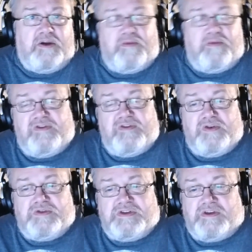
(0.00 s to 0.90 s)

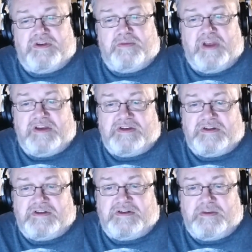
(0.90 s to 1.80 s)
previews in some cases
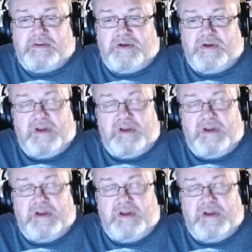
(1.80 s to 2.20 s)
and similar.